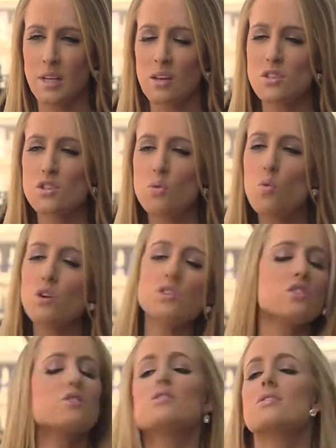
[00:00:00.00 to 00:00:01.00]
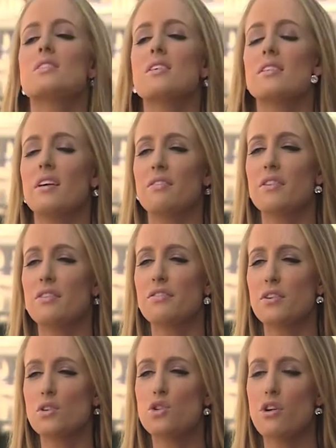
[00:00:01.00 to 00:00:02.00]
So what do you see then for the
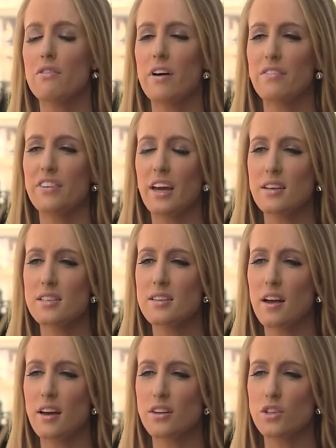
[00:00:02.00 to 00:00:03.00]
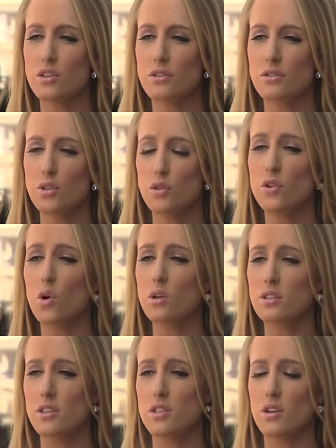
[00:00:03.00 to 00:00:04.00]
future of Afghanistan? You, you've
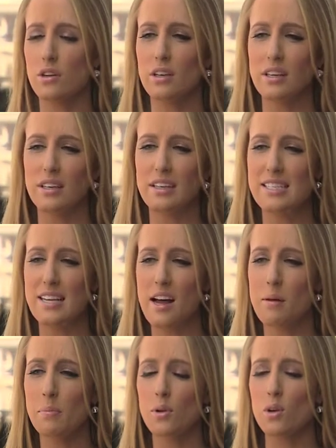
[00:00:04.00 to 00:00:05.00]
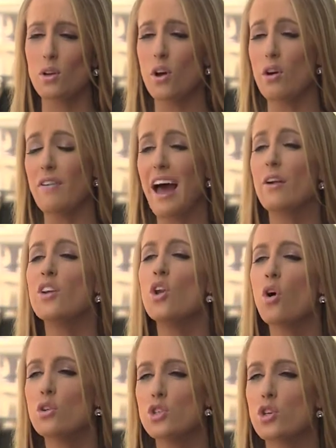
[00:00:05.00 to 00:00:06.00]
called it certainly an example of how
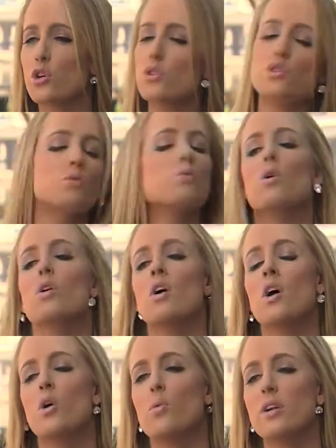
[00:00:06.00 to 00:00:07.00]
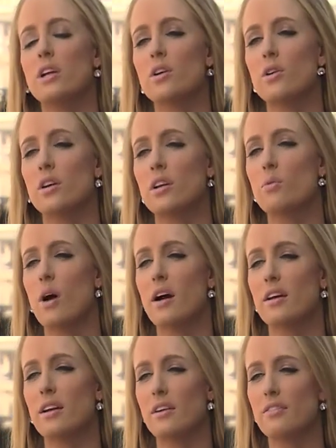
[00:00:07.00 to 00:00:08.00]
not to go to war when you look at Iraq
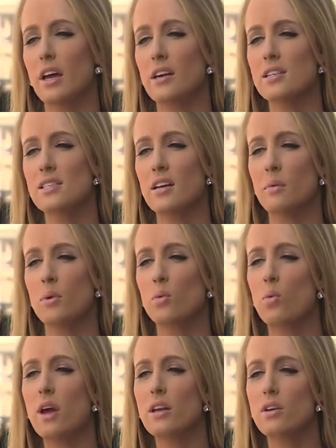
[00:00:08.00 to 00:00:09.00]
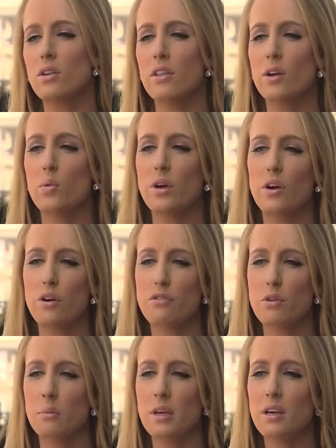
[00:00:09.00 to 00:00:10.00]
and Afghanistan, but where do you think we go
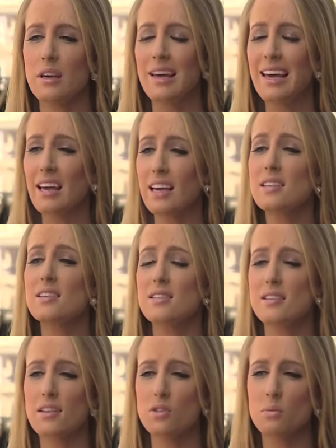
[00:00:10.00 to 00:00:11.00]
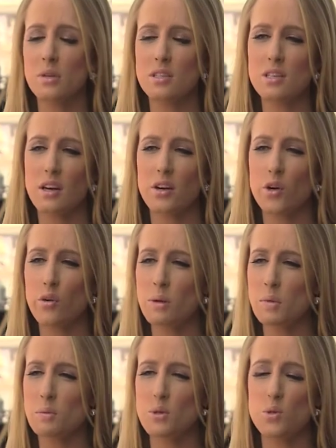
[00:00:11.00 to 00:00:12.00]
from here? Is a settlement uh,
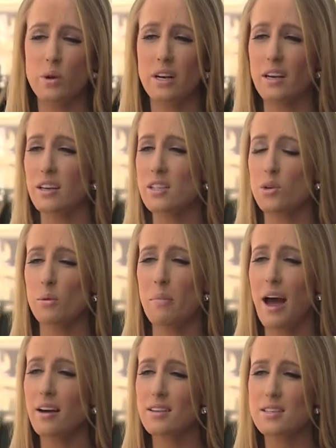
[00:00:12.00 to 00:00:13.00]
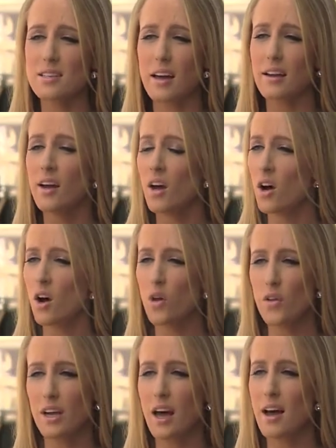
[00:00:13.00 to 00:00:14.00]
agreement between India and Pakistan on
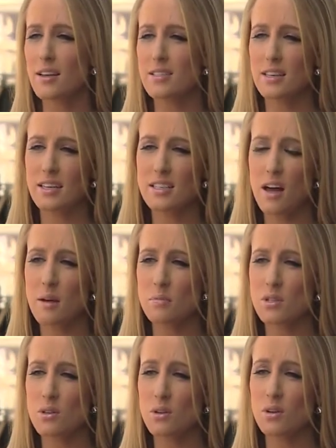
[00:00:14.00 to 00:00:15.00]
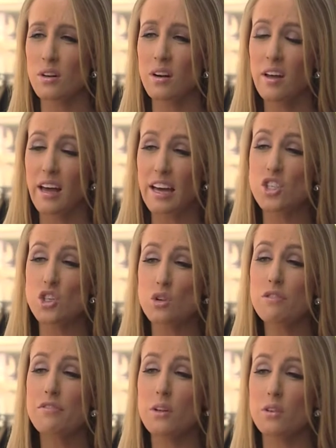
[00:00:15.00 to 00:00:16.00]
the cards anytime soon? And, and do you
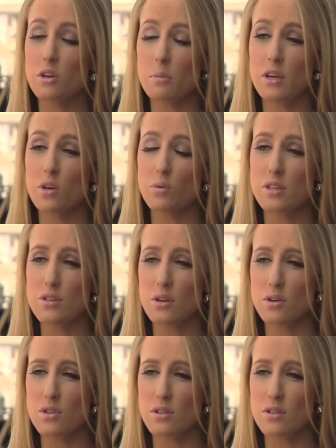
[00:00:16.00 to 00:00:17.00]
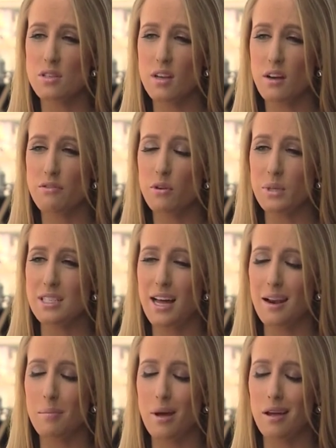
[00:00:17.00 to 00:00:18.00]
feel there'll be a resurgence uh, from the
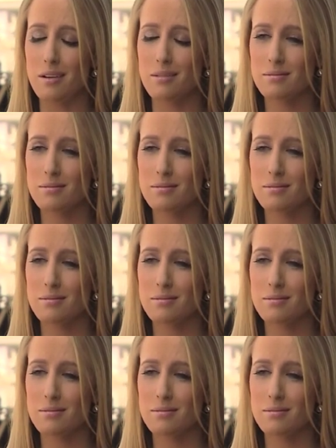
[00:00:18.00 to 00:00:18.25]
Taliban?